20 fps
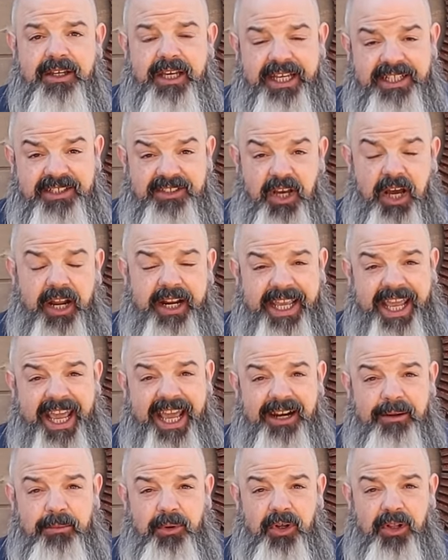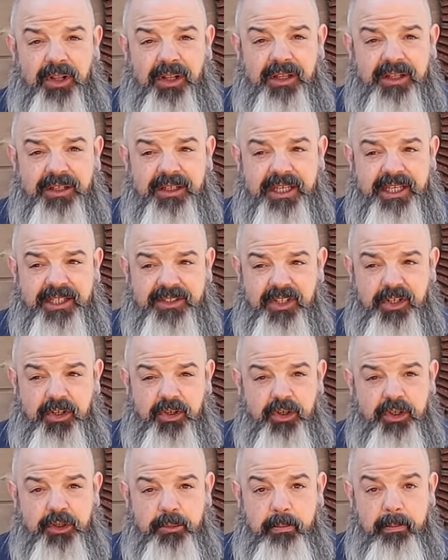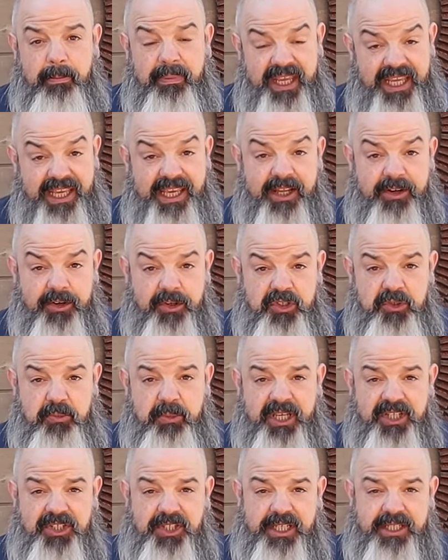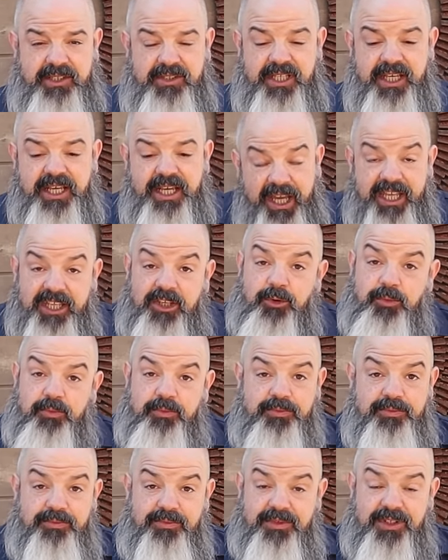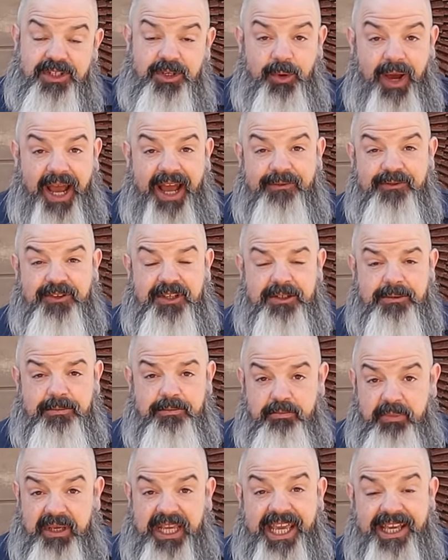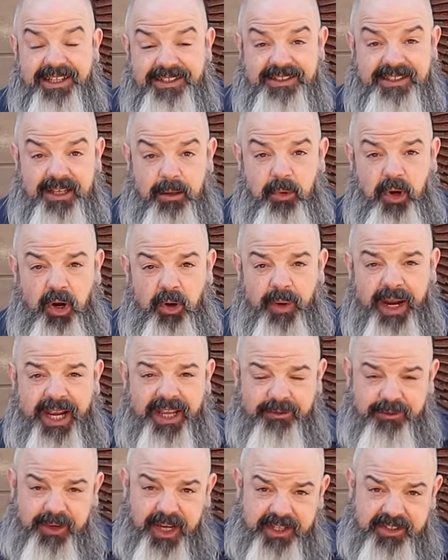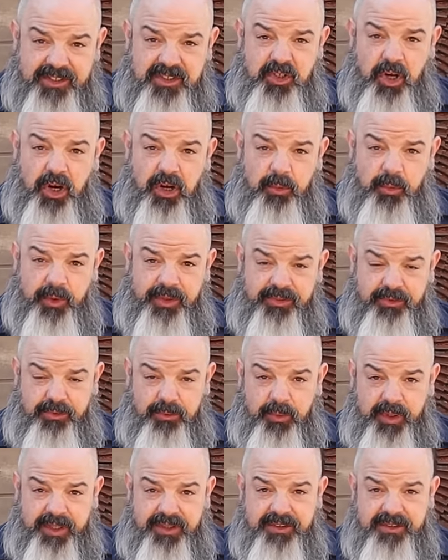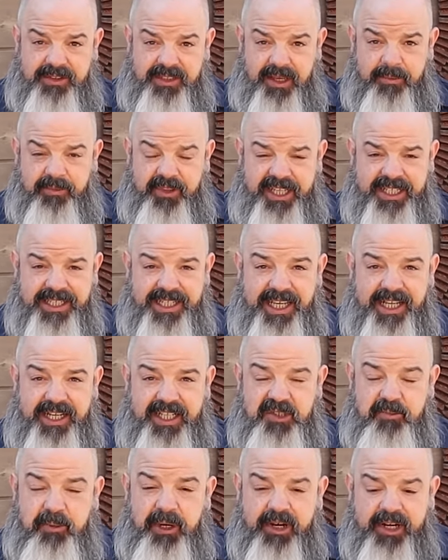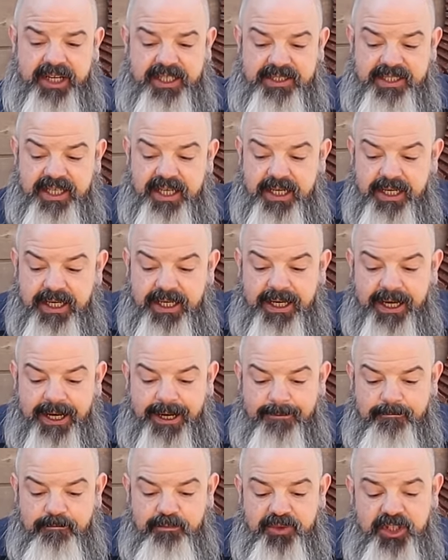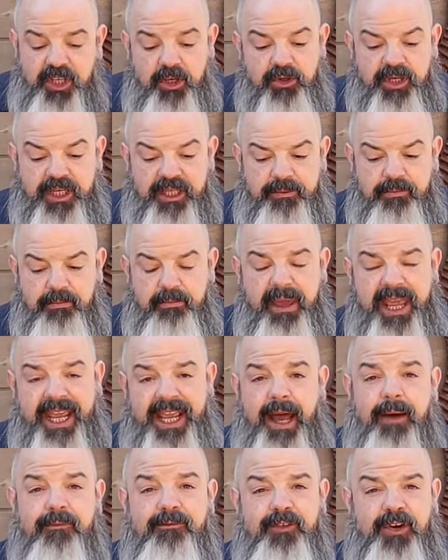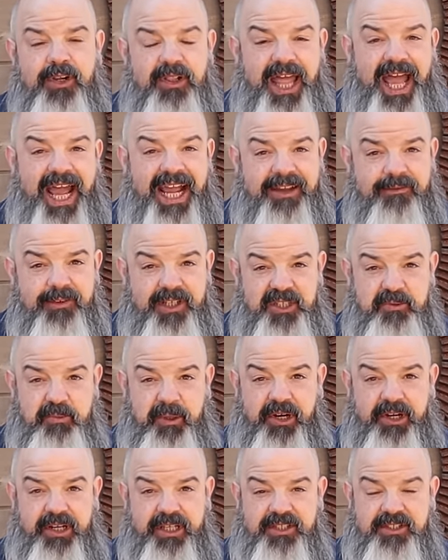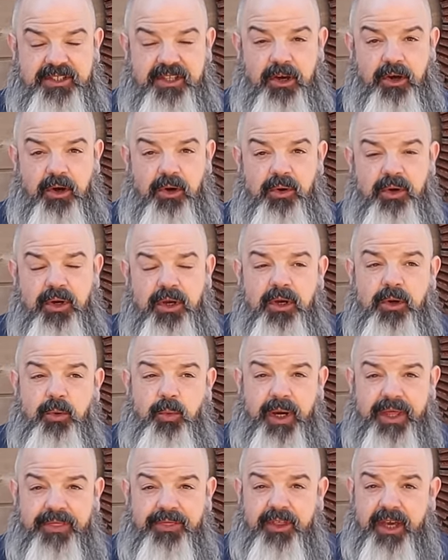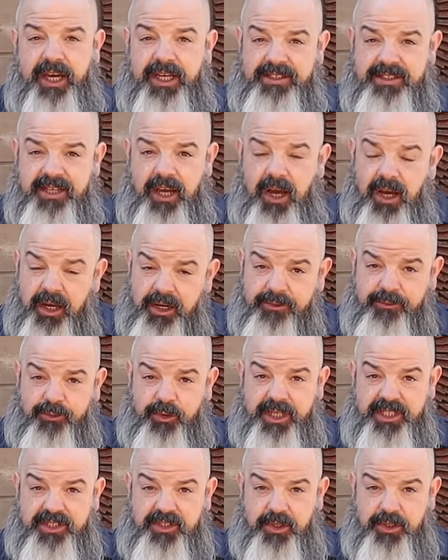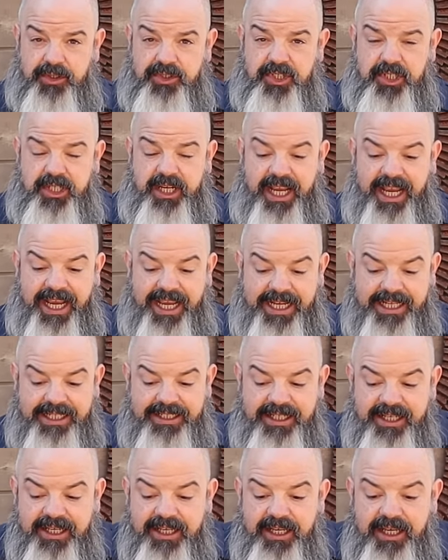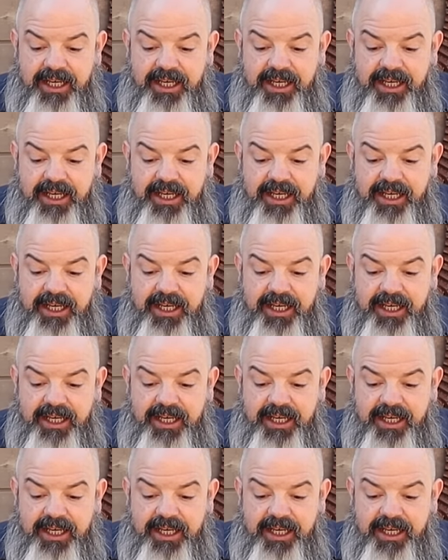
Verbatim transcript: exotic animal is a good beginner species. But you you have to begin somewhere, right? You've got to start with with something to get experience. Um, you can make up for lack of experience though with a ton of research, and